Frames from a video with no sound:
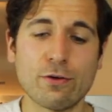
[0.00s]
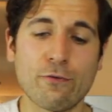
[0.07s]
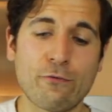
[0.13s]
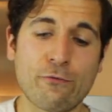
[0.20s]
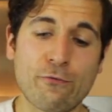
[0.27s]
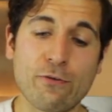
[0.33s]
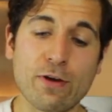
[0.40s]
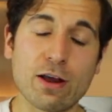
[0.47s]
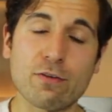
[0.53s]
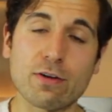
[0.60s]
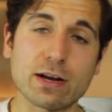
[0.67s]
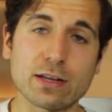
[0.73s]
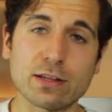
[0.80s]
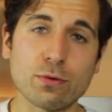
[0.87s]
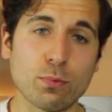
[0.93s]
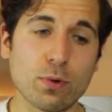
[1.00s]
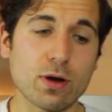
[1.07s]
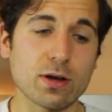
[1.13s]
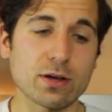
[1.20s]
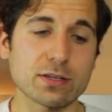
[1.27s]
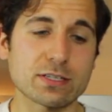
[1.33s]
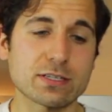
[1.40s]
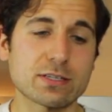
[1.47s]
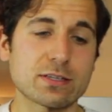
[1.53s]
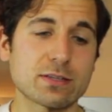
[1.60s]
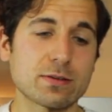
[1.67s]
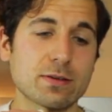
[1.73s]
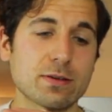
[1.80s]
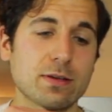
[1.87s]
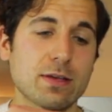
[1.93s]
fearing the worst.
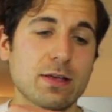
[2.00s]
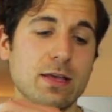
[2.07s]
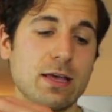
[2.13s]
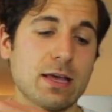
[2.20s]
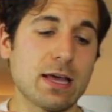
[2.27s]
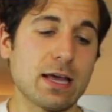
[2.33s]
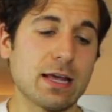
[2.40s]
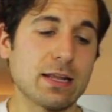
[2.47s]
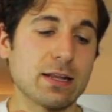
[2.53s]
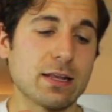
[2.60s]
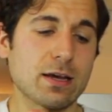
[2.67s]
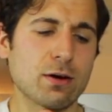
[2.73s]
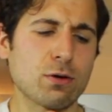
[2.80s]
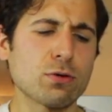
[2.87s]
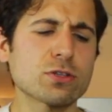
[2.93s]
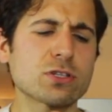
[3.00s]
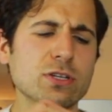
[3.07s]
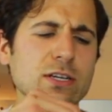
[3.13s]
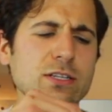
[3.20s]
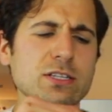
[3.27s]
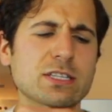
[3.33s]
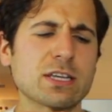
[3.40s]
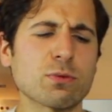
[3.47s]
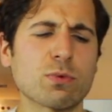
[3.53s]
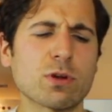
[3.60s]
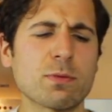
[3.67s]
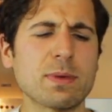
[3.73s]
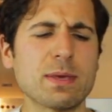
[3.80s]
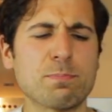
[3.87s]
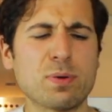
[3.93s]
And also, I just didn't want to be